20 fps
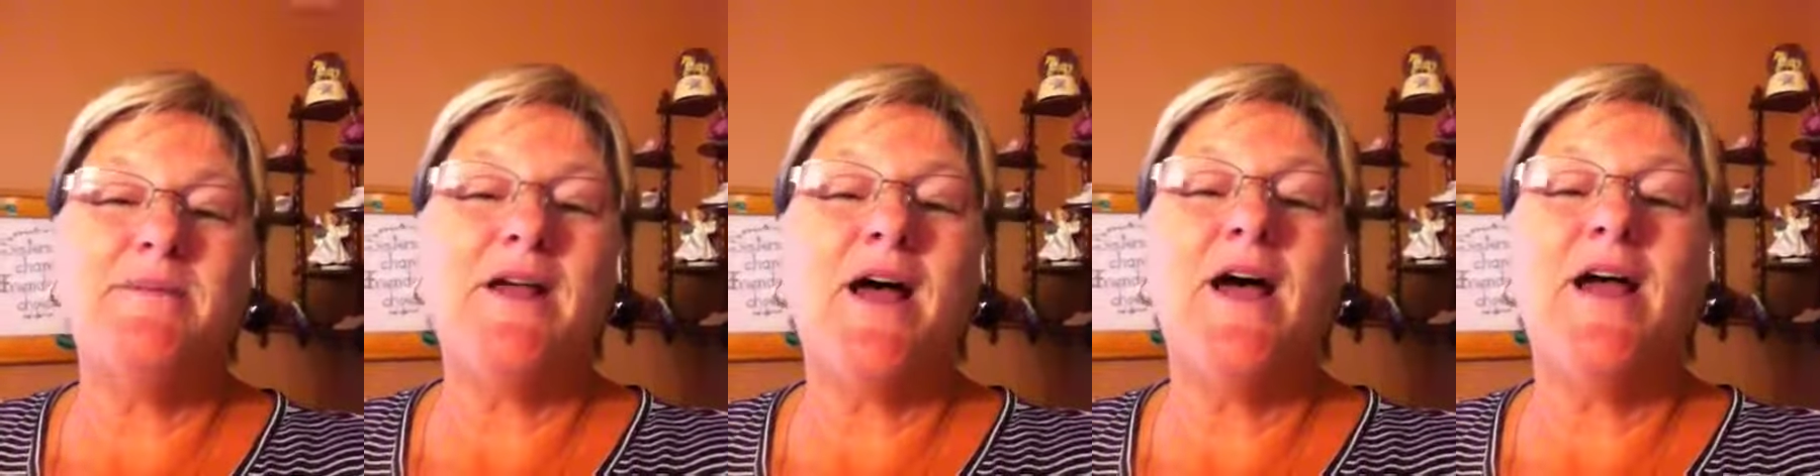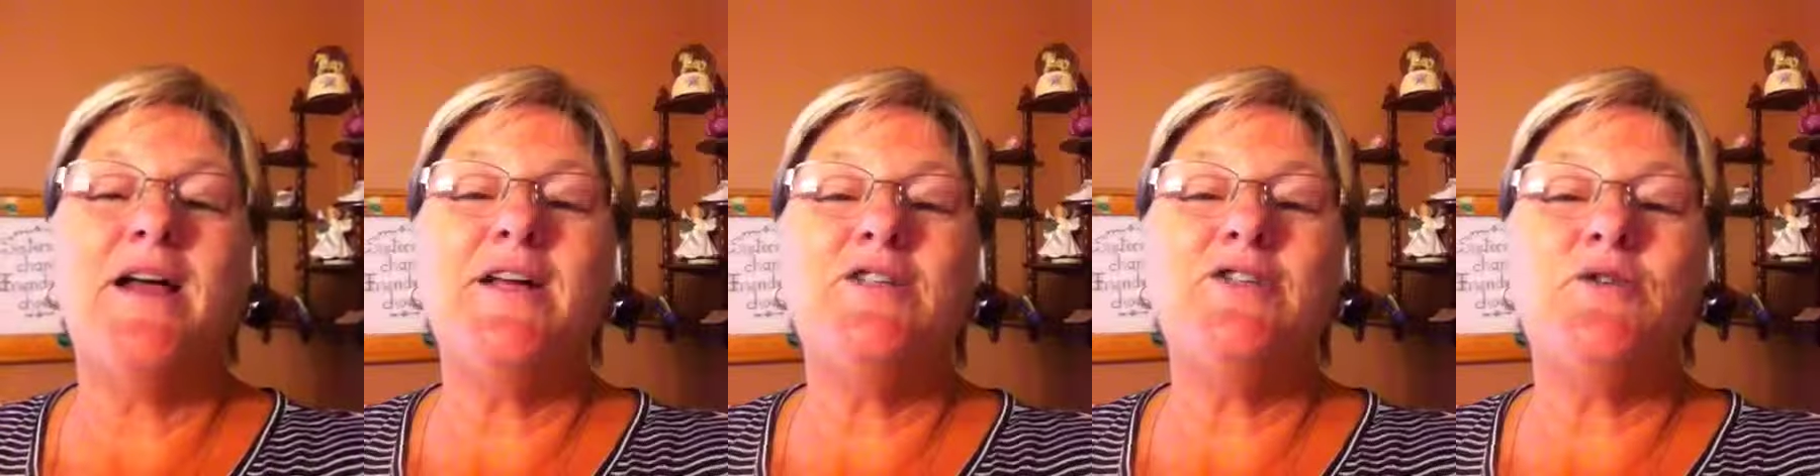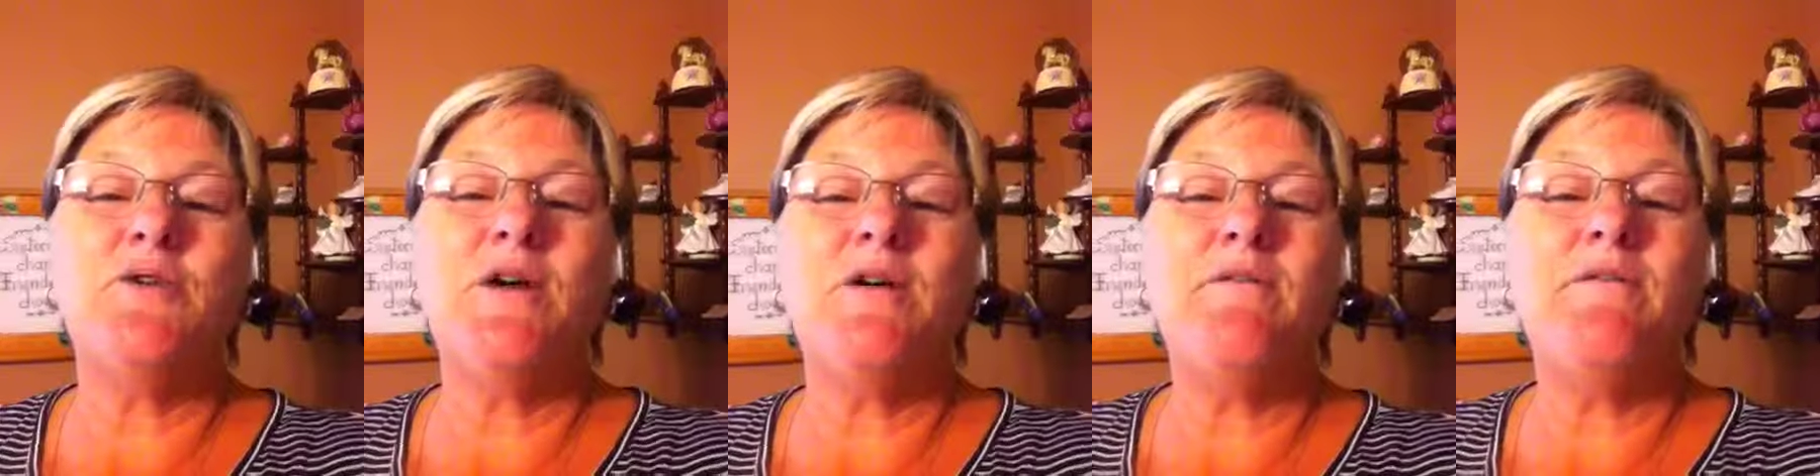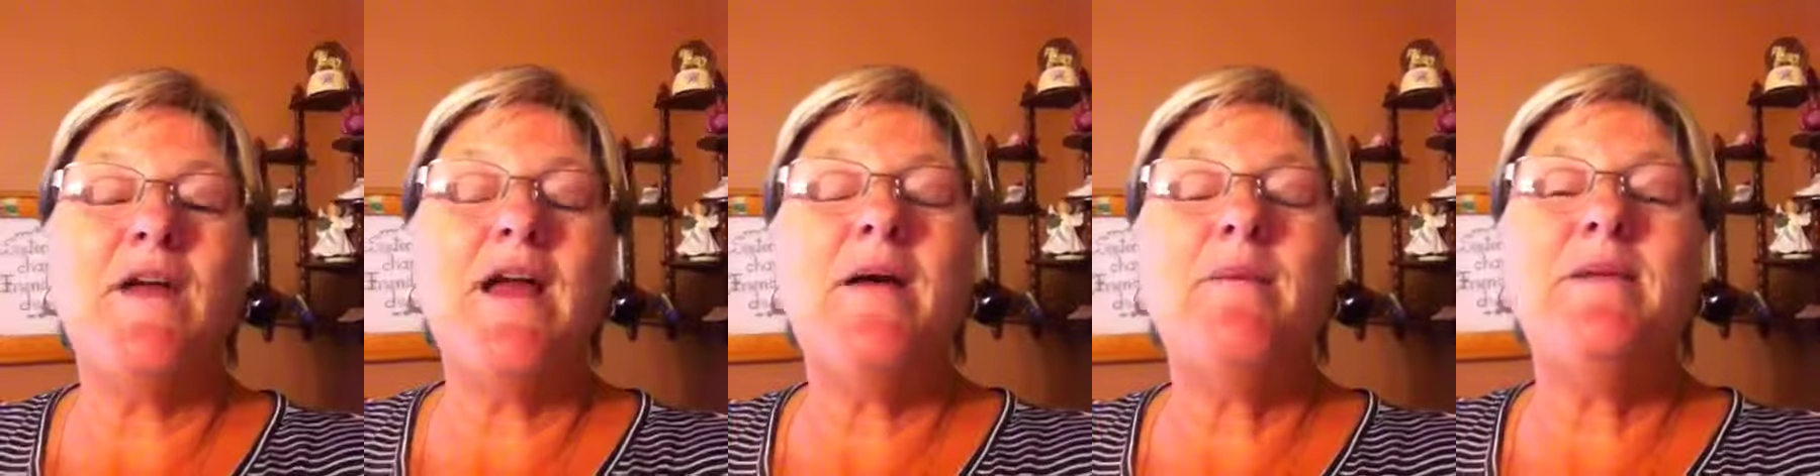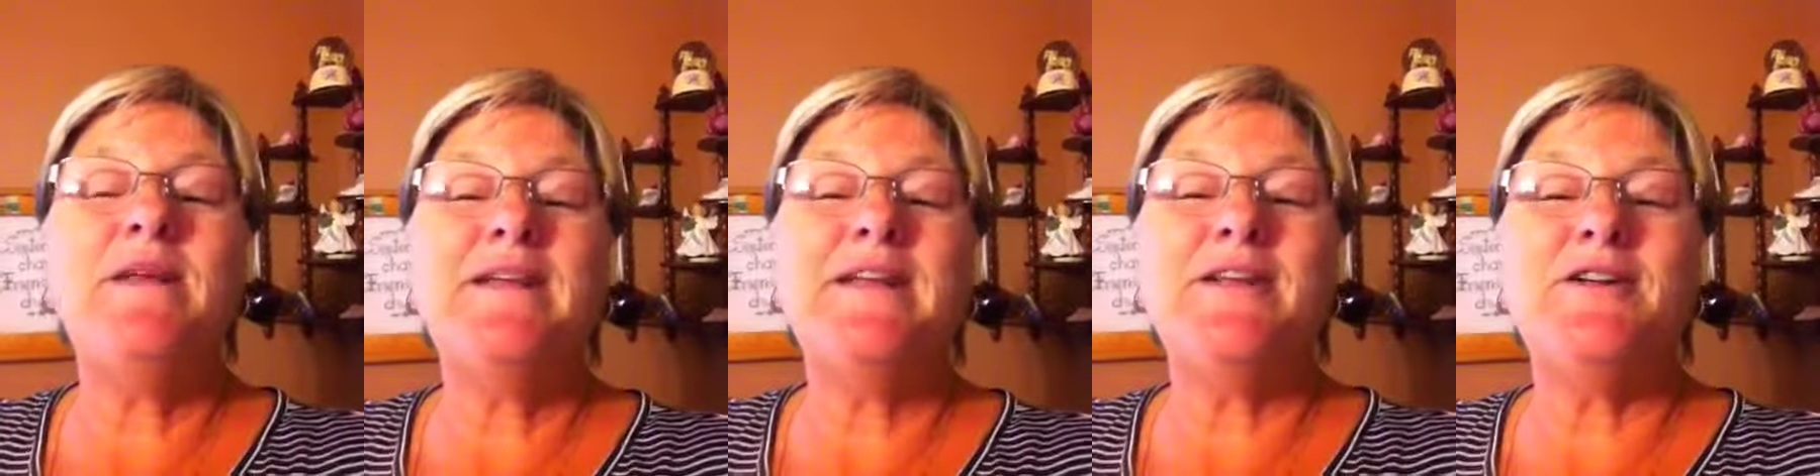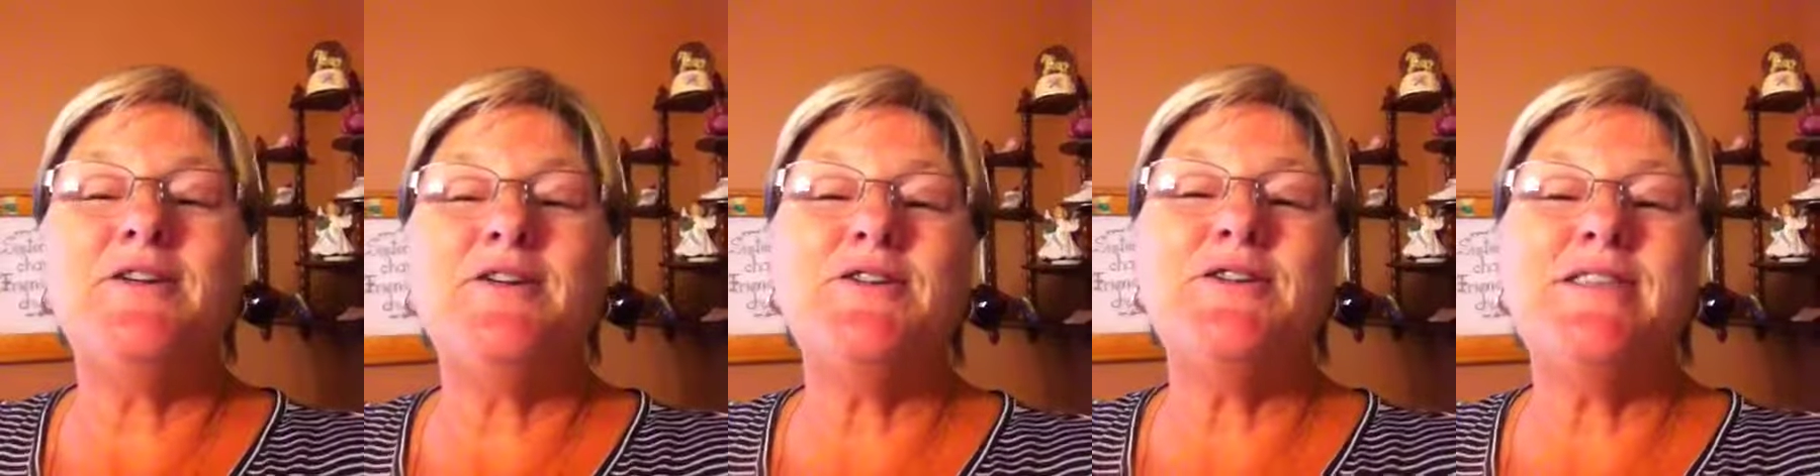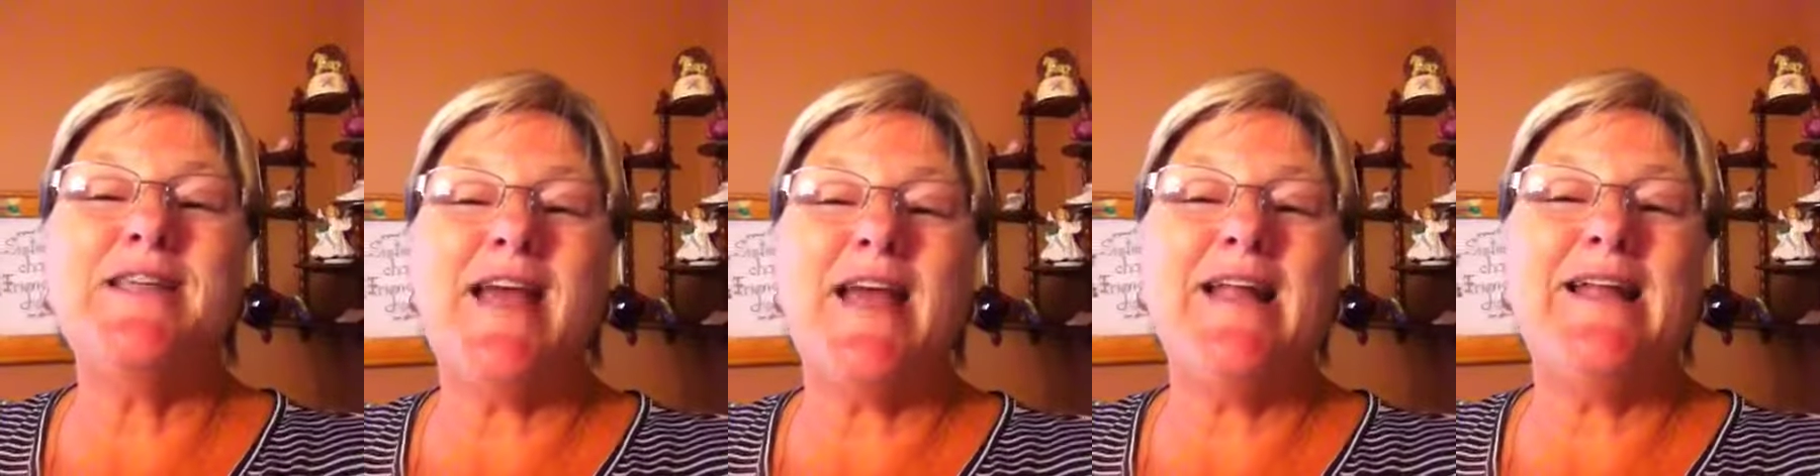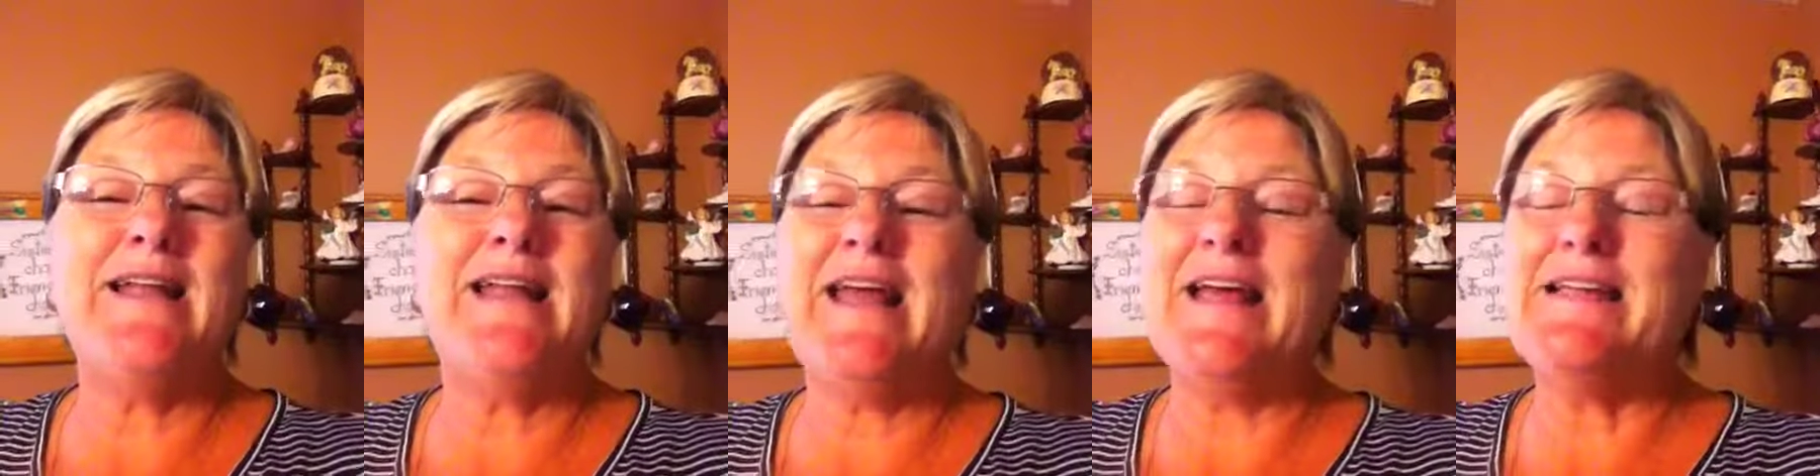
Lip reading: I enjoy family dinners and